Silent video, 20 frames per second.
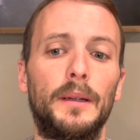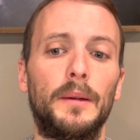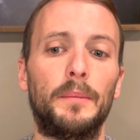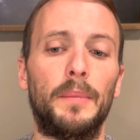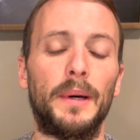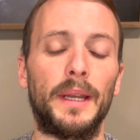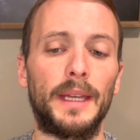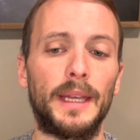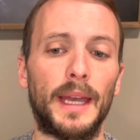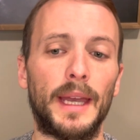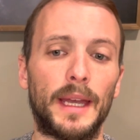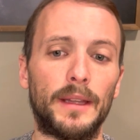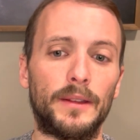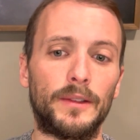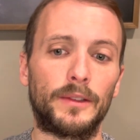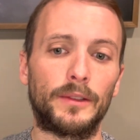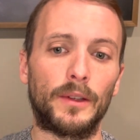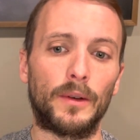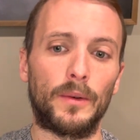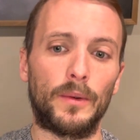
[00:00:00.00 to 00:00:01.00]
But again,
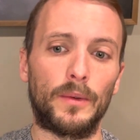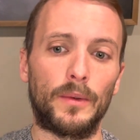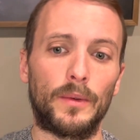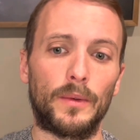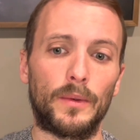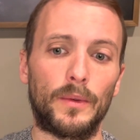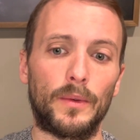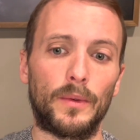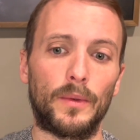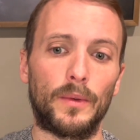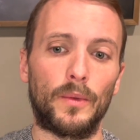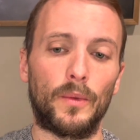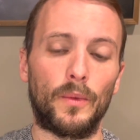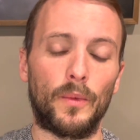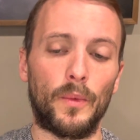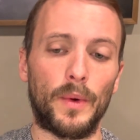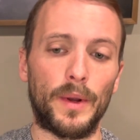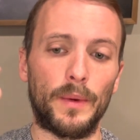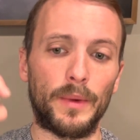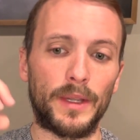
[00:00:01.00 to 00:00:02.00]
so
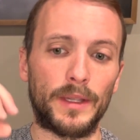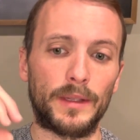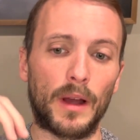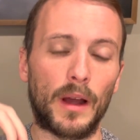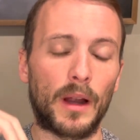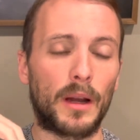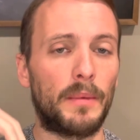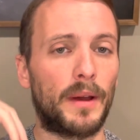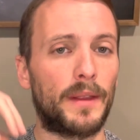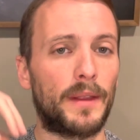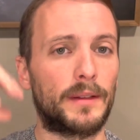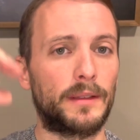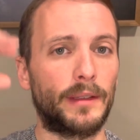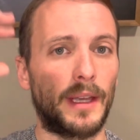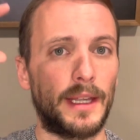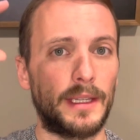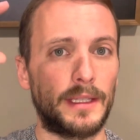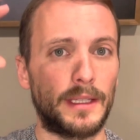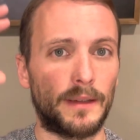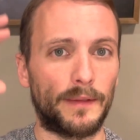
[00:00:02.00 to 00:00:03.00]
when we talk about the
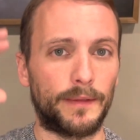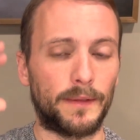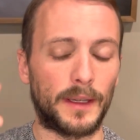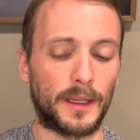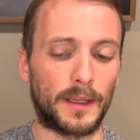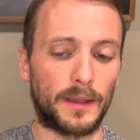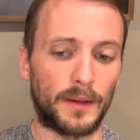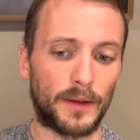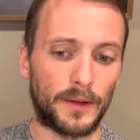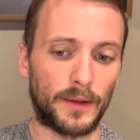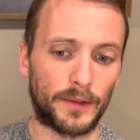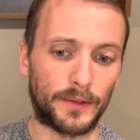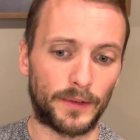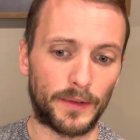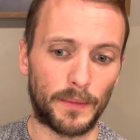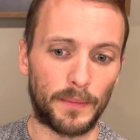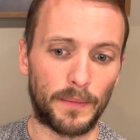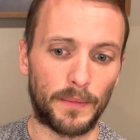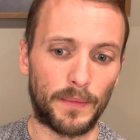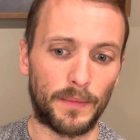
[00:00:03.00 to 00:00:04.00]
scientific, there's
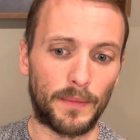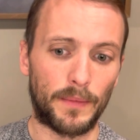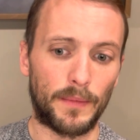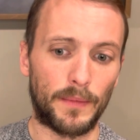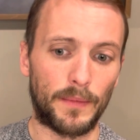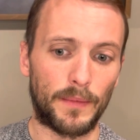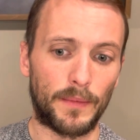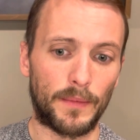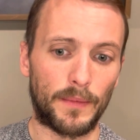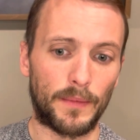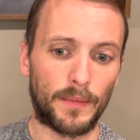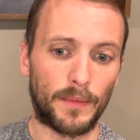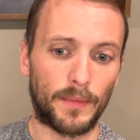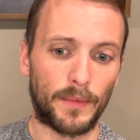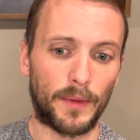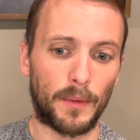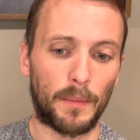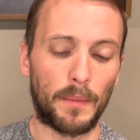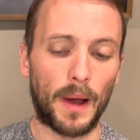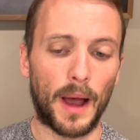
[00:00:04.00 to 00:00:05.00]

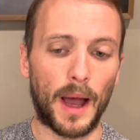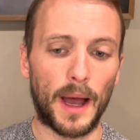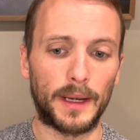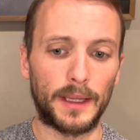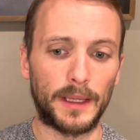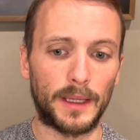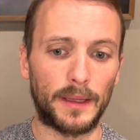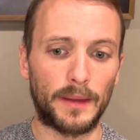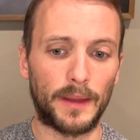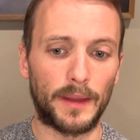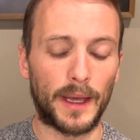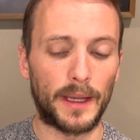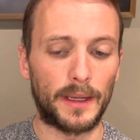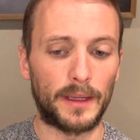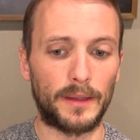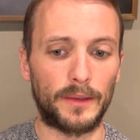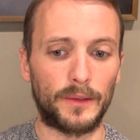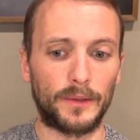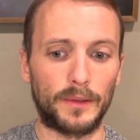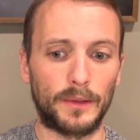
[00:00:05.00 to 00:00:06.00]
the body that
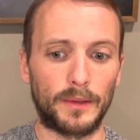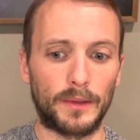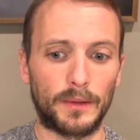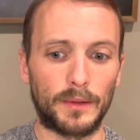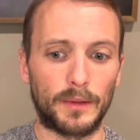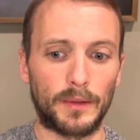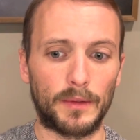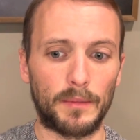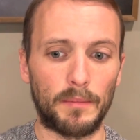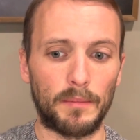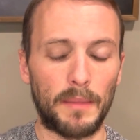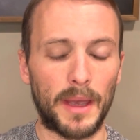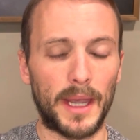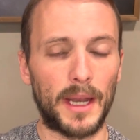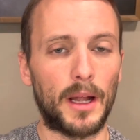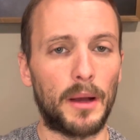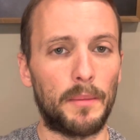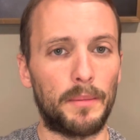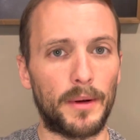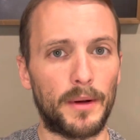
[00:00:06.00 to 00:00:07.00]
is made
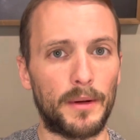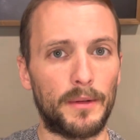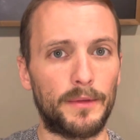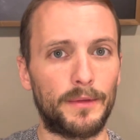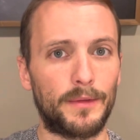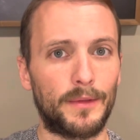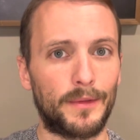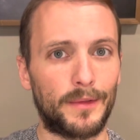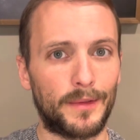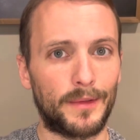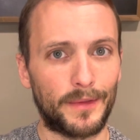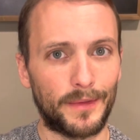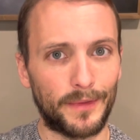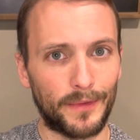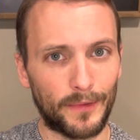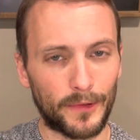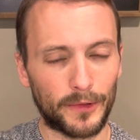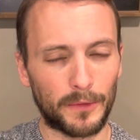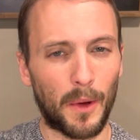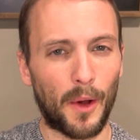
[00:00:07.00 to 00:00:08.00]
up of
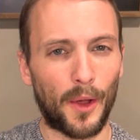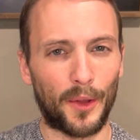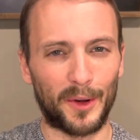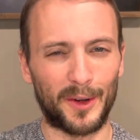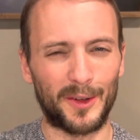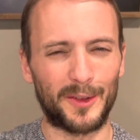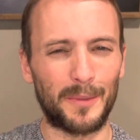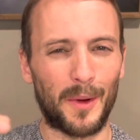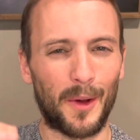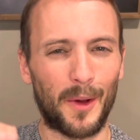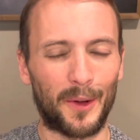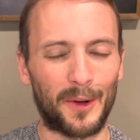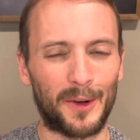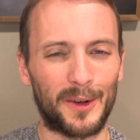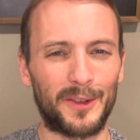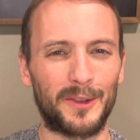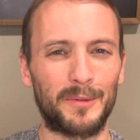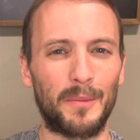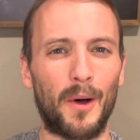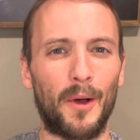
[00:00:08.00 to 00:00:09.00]
smaller and smaller and
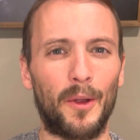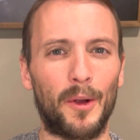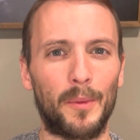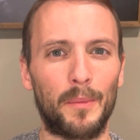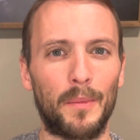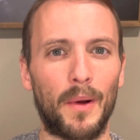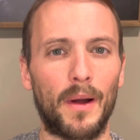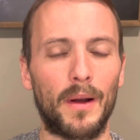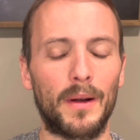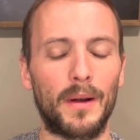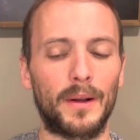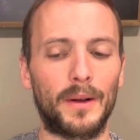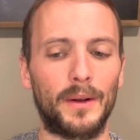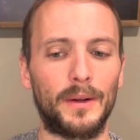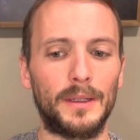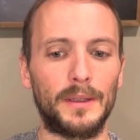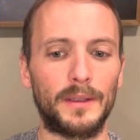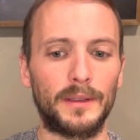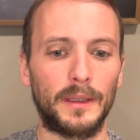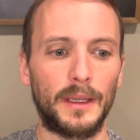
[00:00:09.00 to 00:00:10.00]
smaller
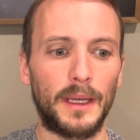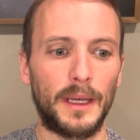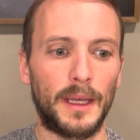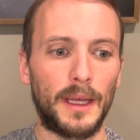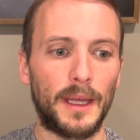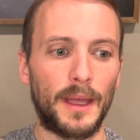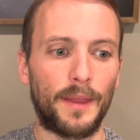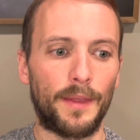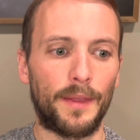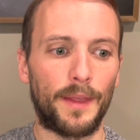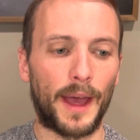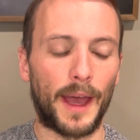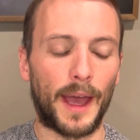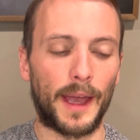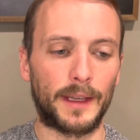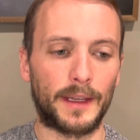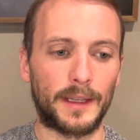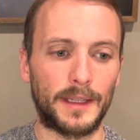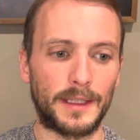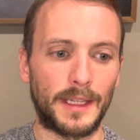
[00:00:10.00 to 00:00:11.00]
particles that
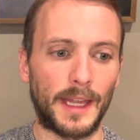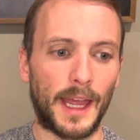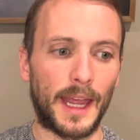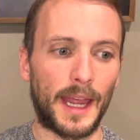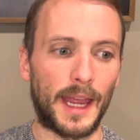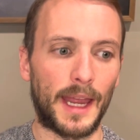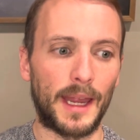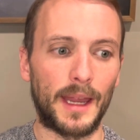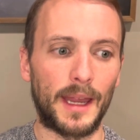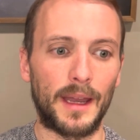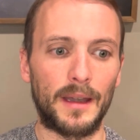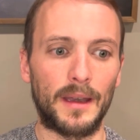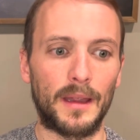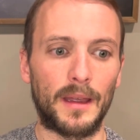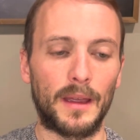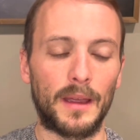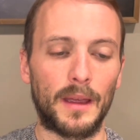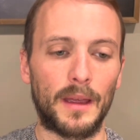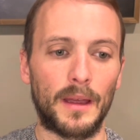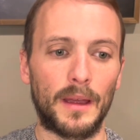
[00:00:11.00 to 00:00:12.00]
contain
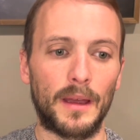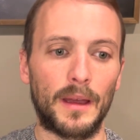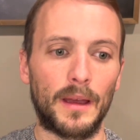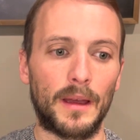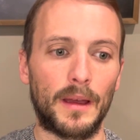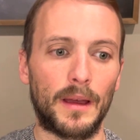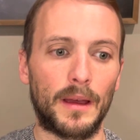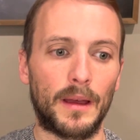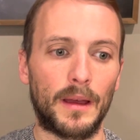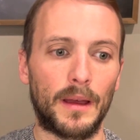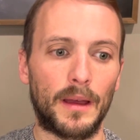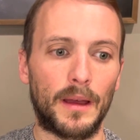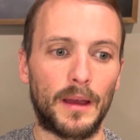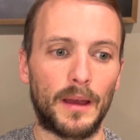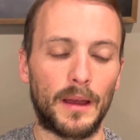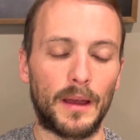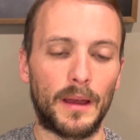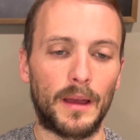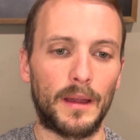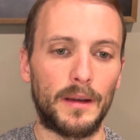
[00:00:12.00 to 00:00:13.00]

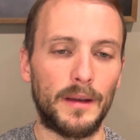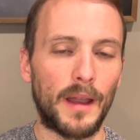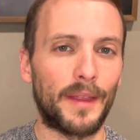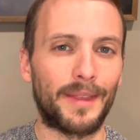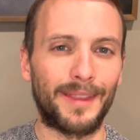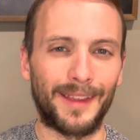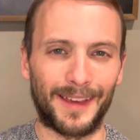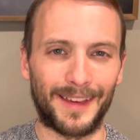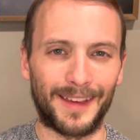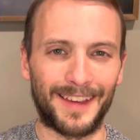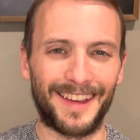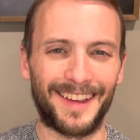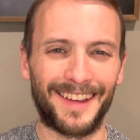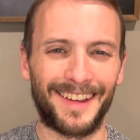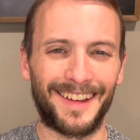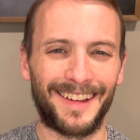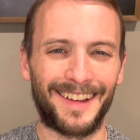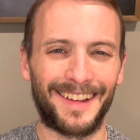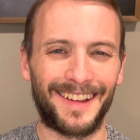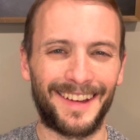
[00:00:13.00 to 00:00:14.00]
nothing,
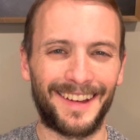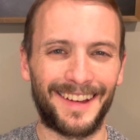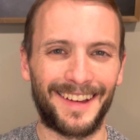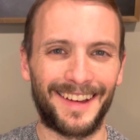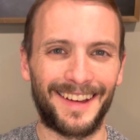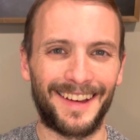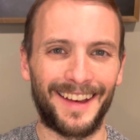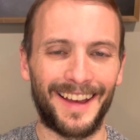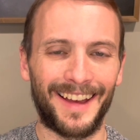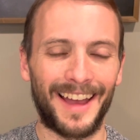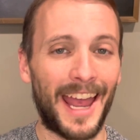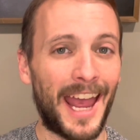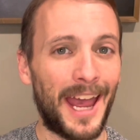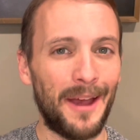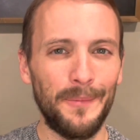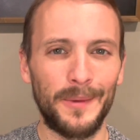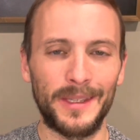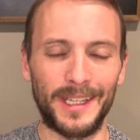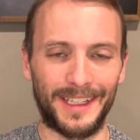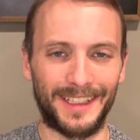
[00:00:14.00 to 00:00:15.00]

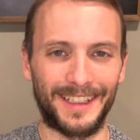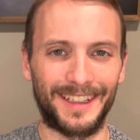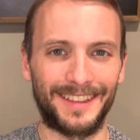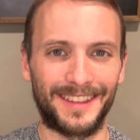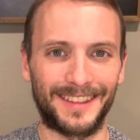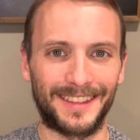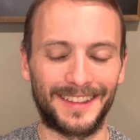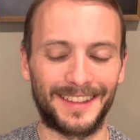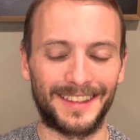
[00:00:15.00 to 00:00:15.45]
emptiness.